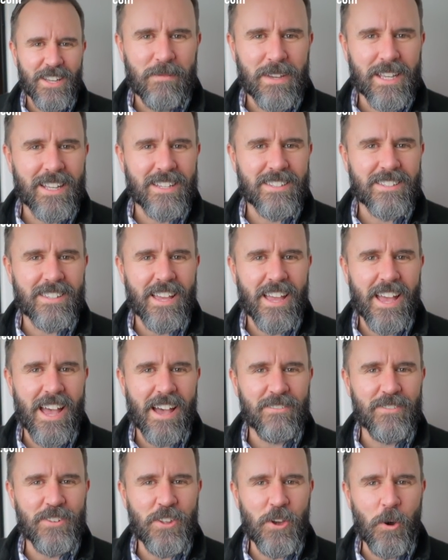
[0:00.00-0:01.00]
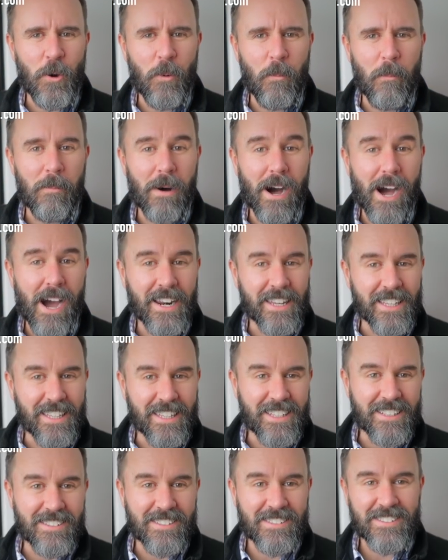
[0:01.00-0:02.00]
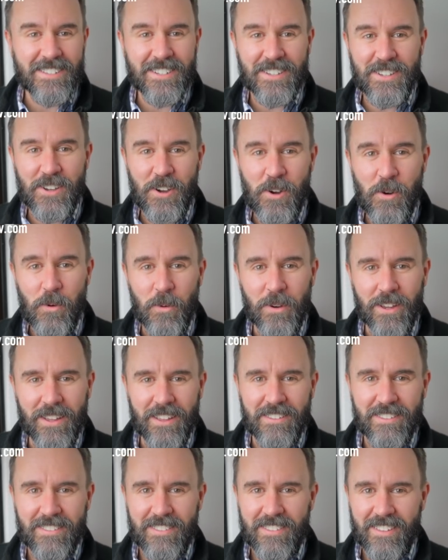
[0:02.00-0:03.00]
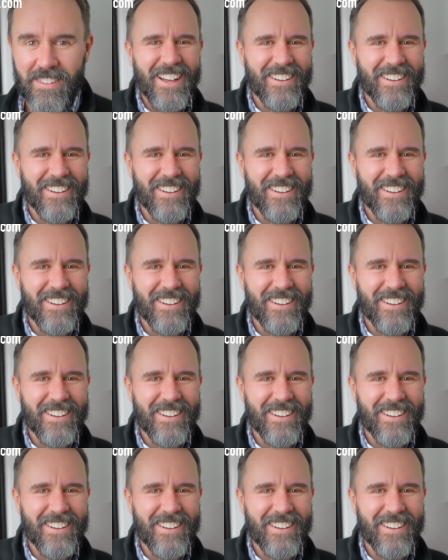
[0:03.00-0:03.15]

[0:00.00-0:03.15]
Because they have no body to go with.